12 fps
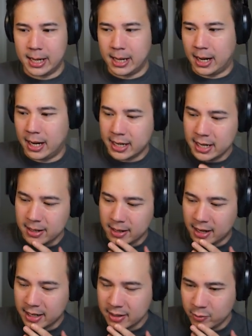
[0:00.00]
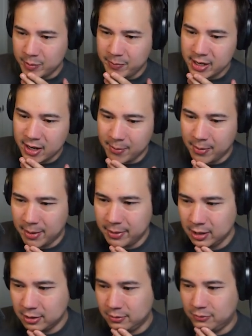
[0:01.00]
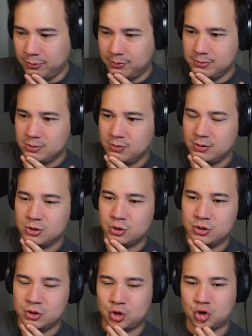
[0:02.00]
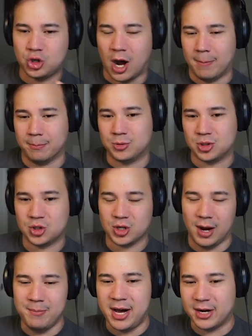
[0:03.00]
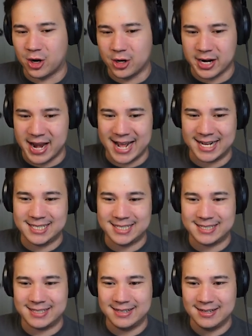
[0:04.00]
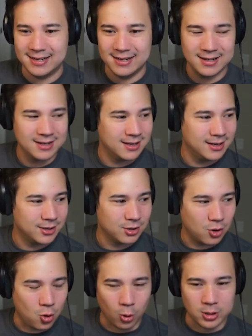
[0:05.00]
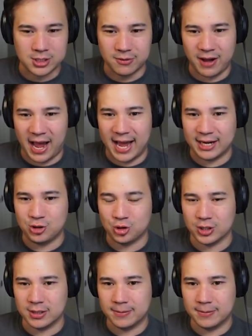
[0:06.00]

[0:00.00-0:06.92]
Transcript: I gotta admit, I'm a little stumped about our next course of action.